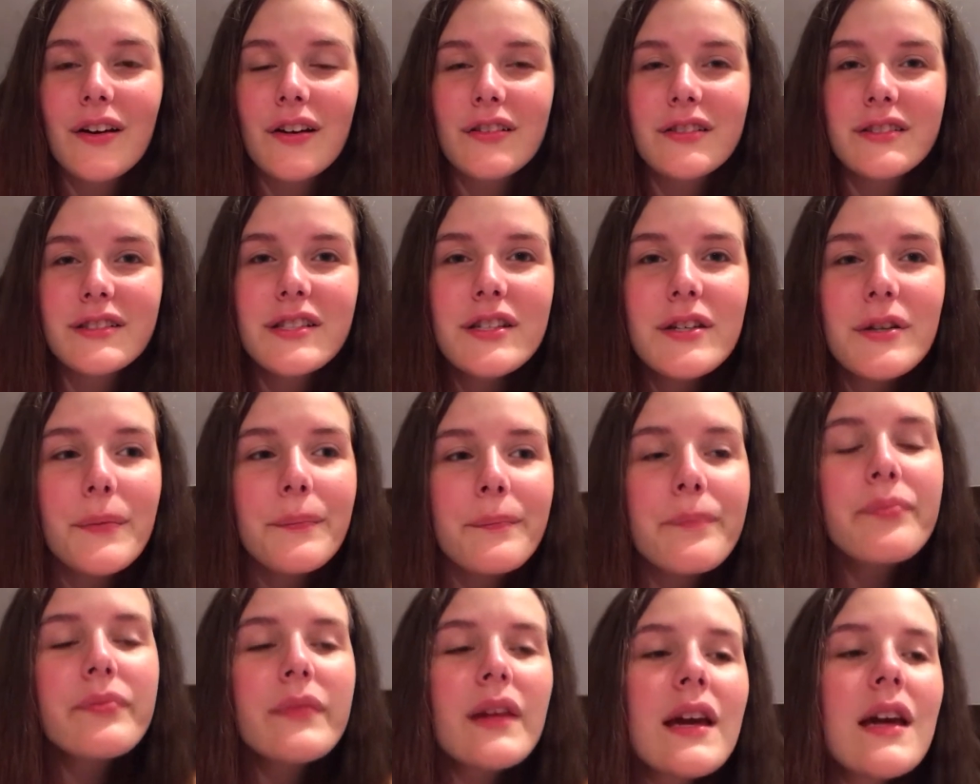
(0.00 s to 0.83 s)
hurt too
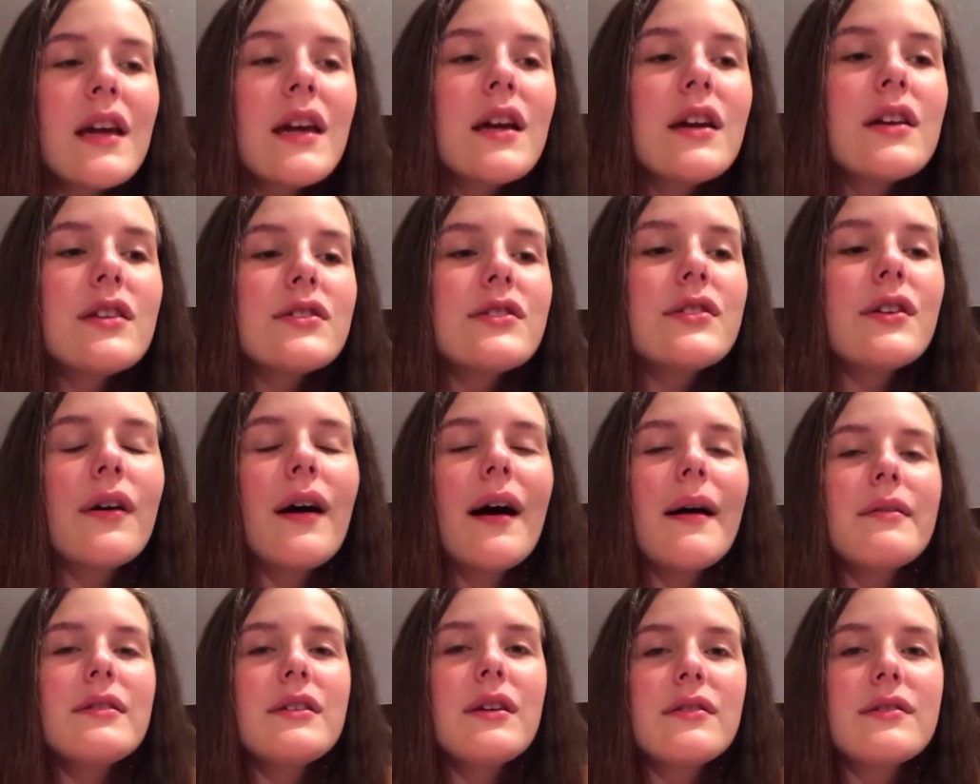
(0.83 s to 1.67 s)
so
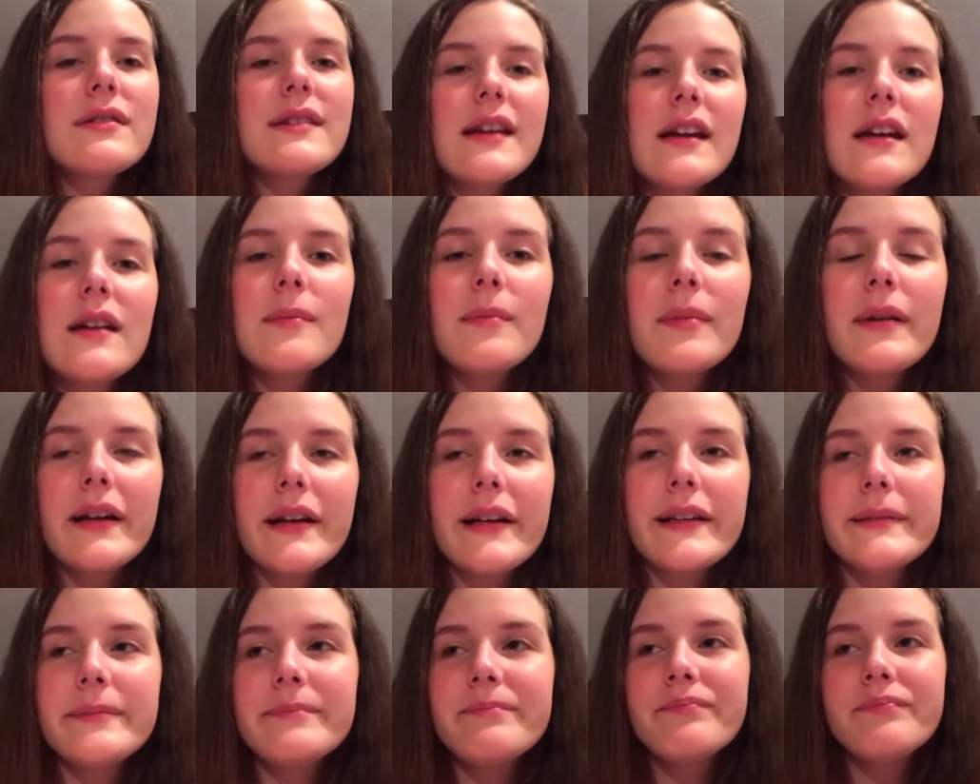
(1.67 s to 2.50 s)
I was all scared but
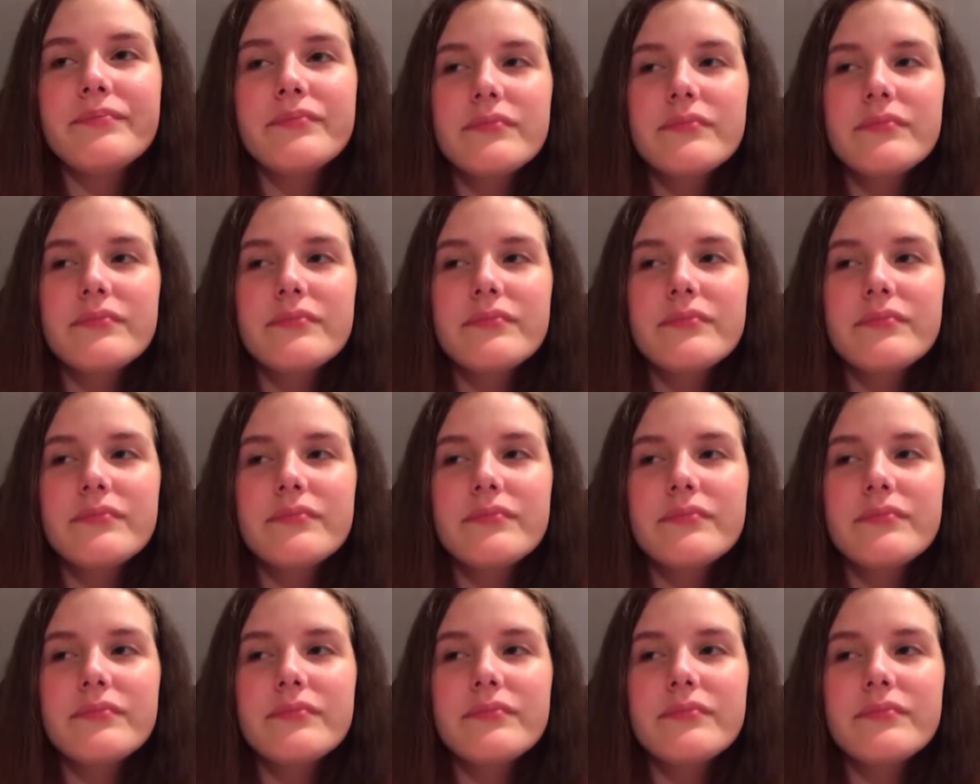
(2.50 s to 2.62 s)
I